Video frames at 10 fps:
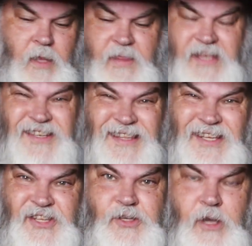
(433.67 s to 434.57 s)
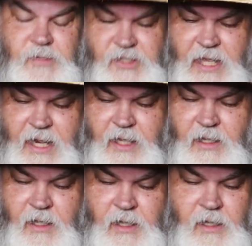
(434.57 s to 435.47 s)
Then to this, I'm just
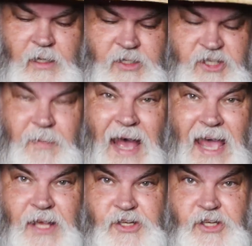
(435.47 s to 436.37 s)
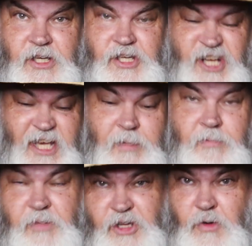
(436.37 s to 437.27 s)
getting some aged
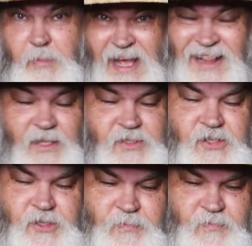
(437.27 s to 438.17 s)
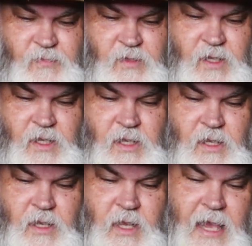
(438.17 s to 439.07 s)
chicken manure pellets.
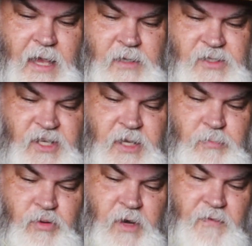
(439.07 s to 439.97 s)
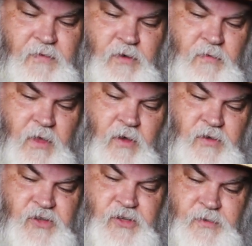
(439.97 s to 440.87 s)
And I'm just going to put a few of
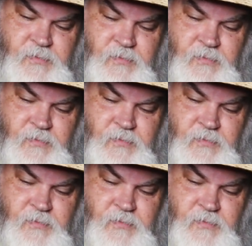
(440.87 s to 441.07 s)
those